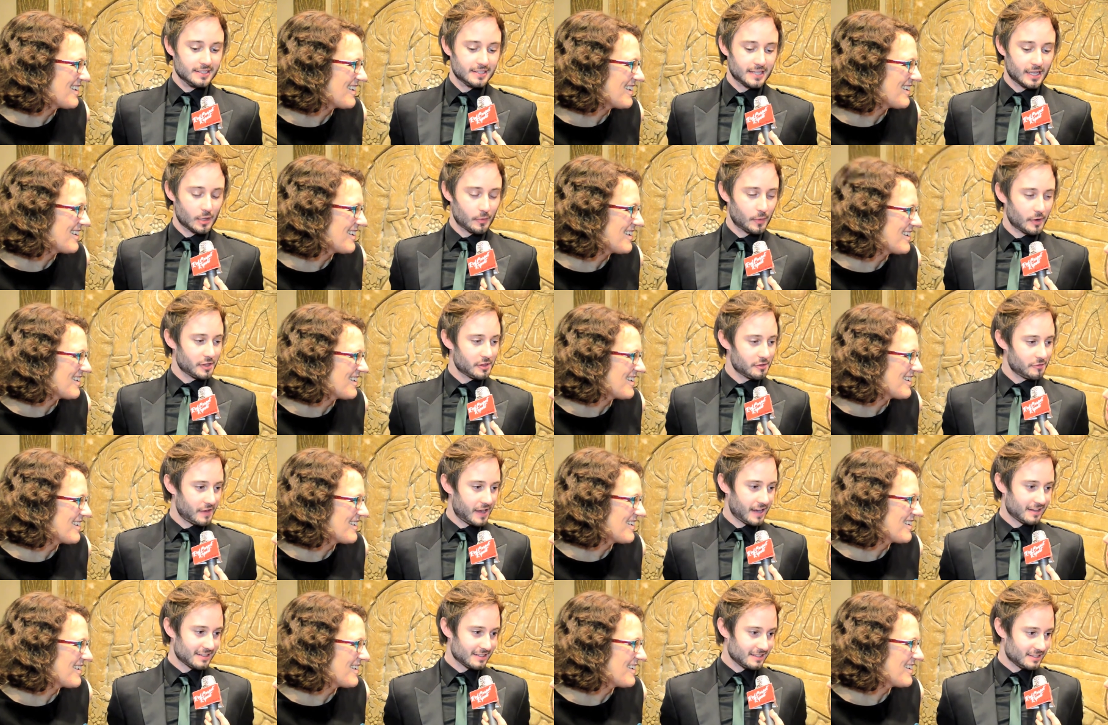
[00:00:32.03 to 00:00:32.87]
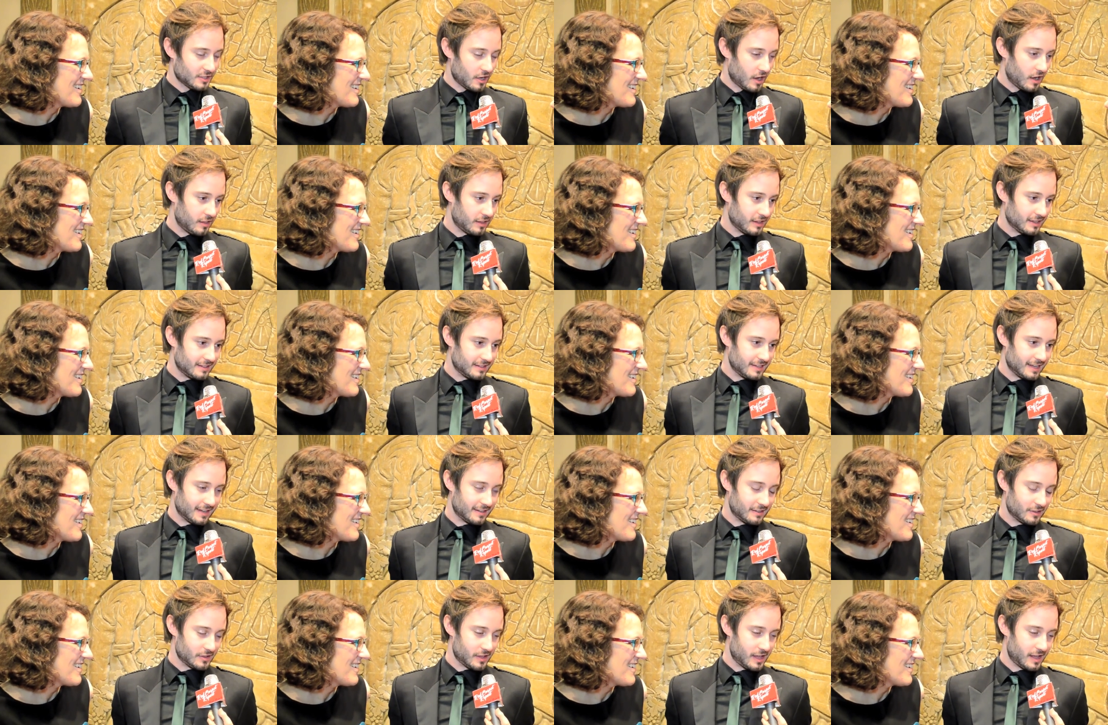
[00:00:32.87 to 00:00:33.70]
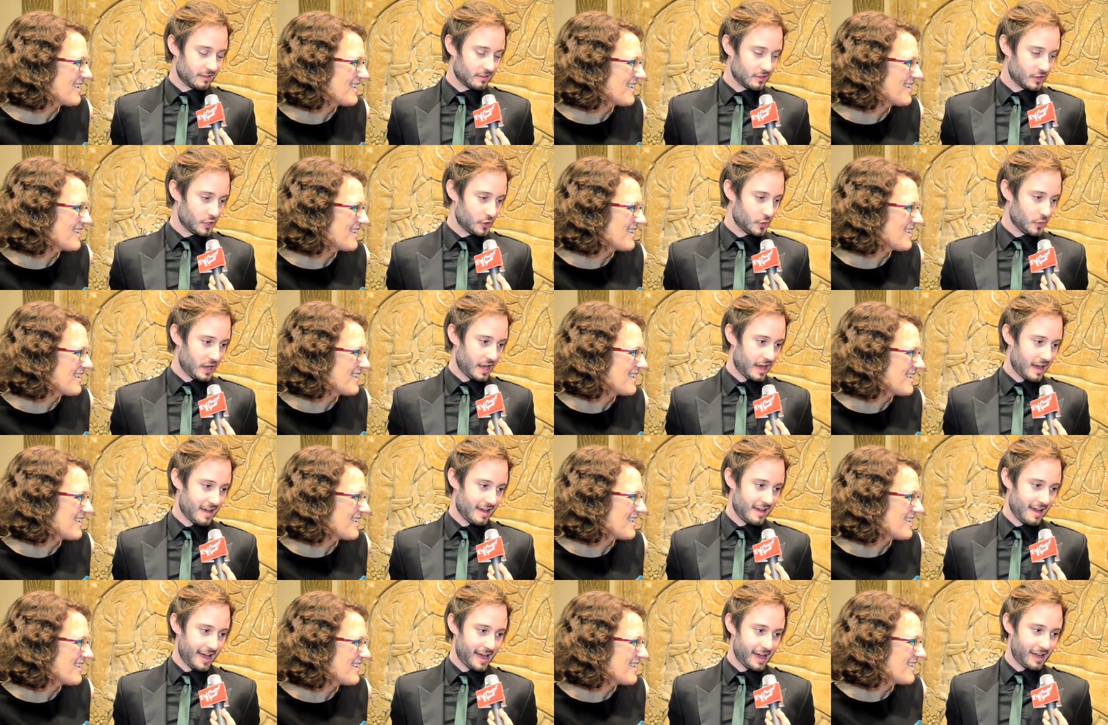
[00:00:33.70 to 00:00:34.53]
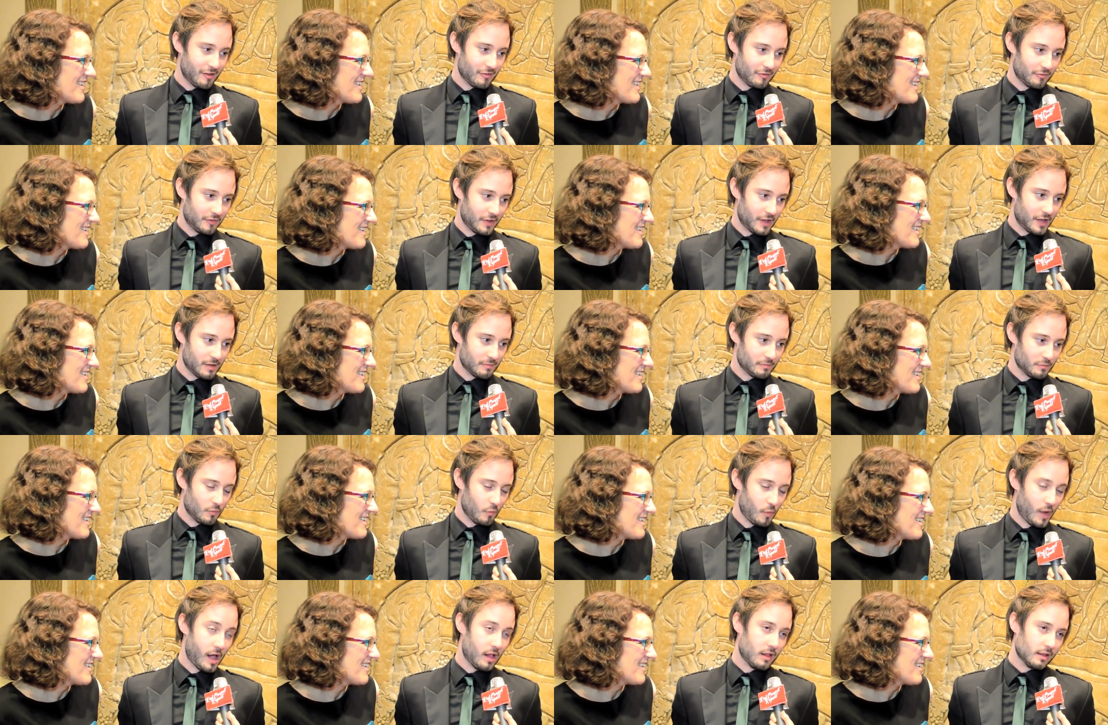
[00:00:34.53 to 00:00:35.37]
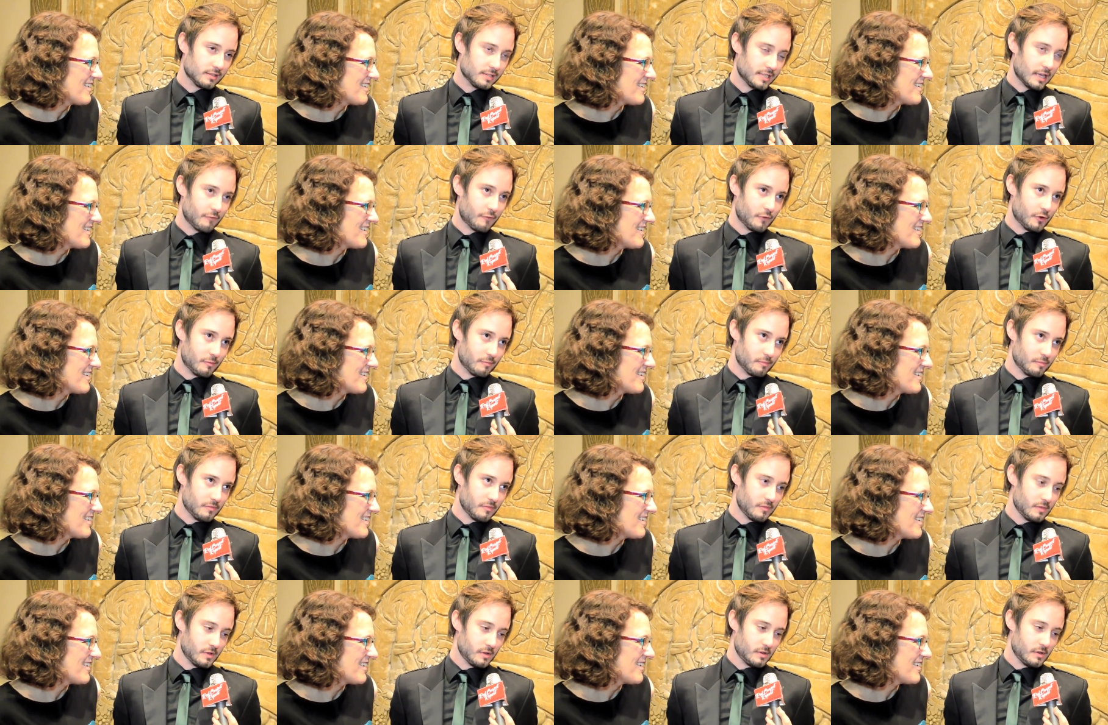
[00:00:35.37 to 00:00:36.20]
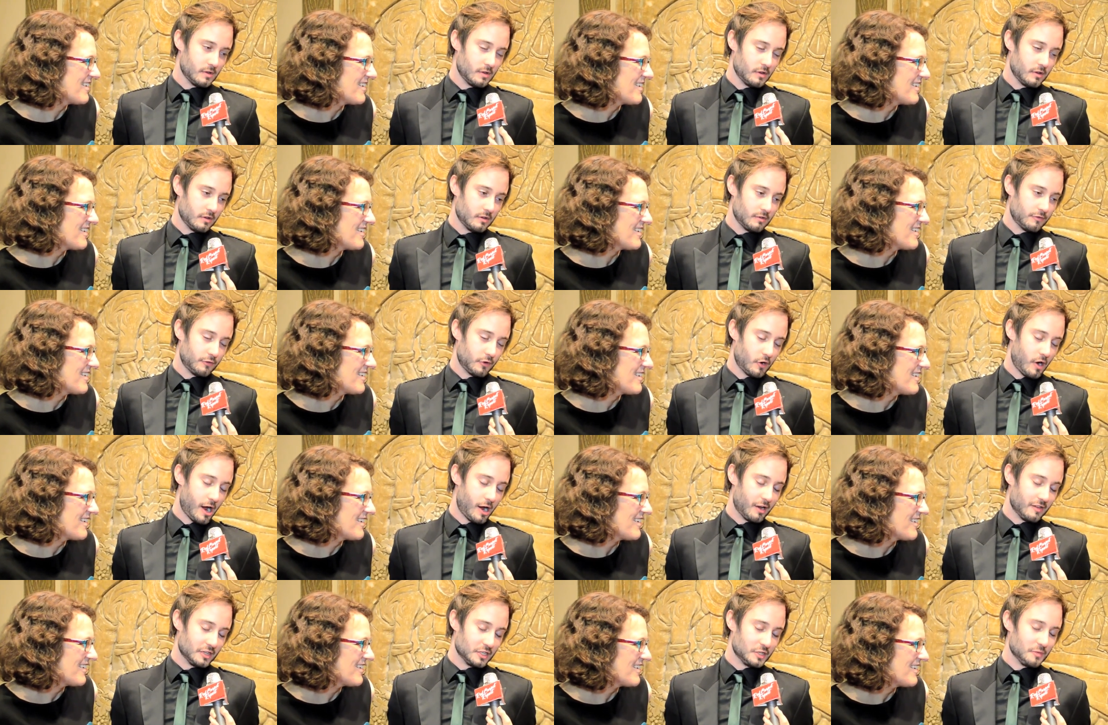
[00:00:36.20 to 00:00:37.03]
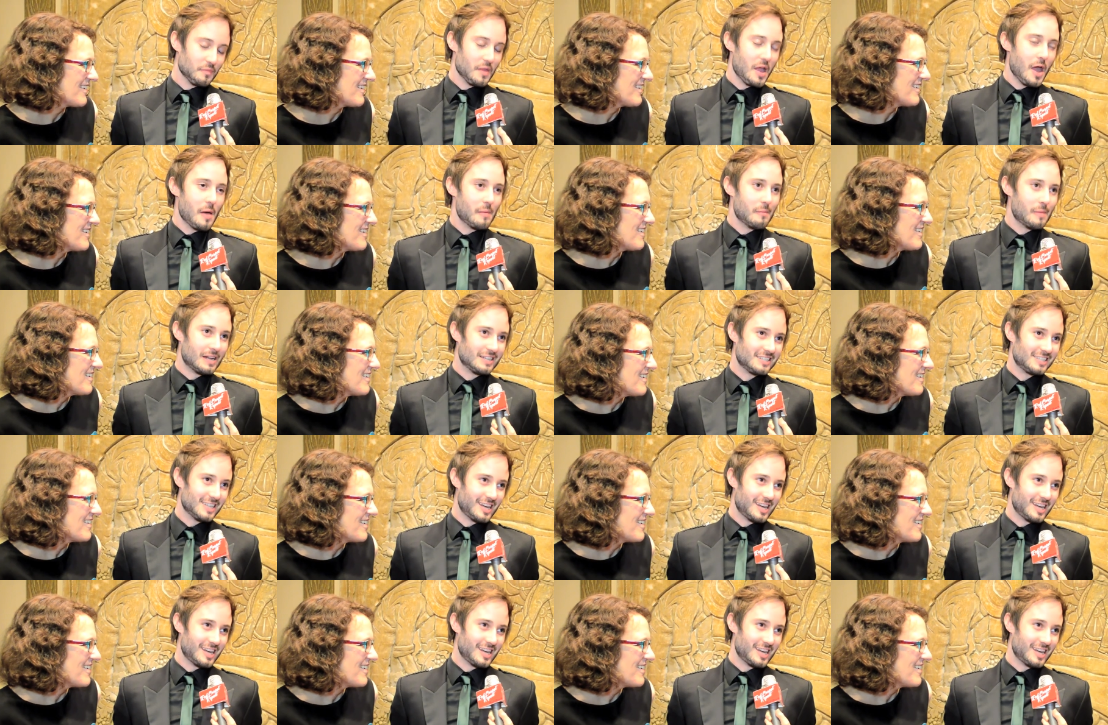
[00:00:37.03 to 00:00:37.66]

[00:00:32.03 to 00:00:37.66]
Speaker 1: celebrate the fact that Scotland and, and the UK have, um, well, except for for Ireland, but